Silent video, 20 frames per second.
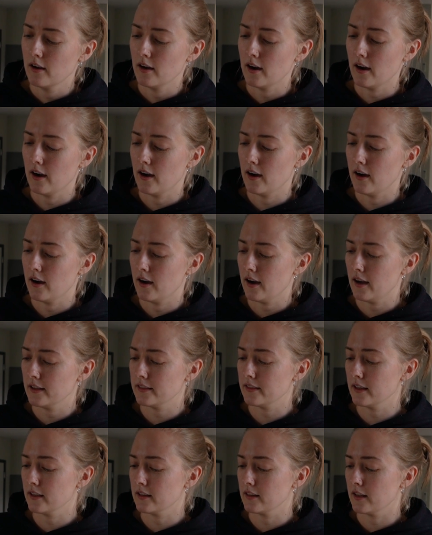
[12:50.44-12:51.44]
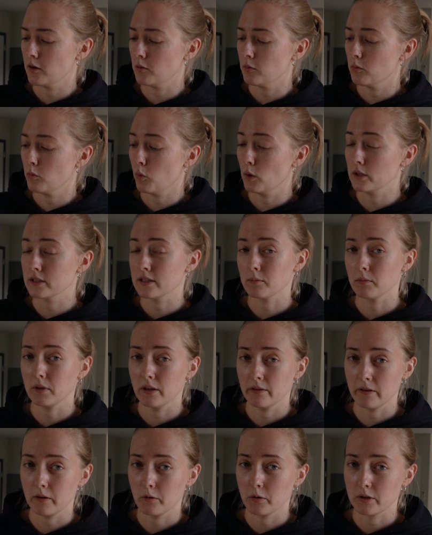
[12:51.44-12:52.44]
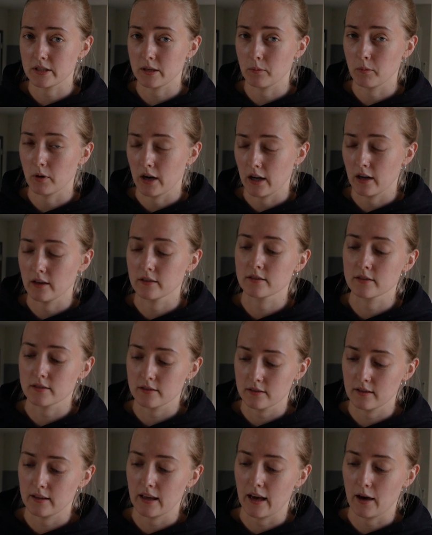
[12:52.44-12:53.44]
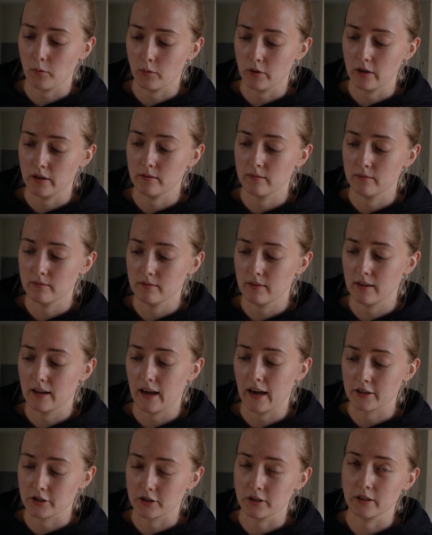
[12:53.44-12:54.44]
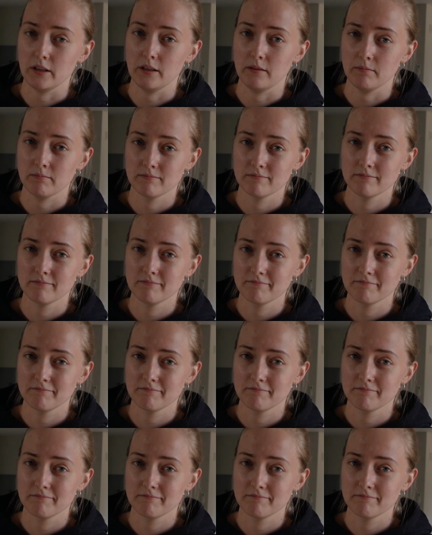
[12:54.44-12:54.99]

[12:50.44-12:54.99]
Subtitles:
I think that once I'm living with someone else, that would actually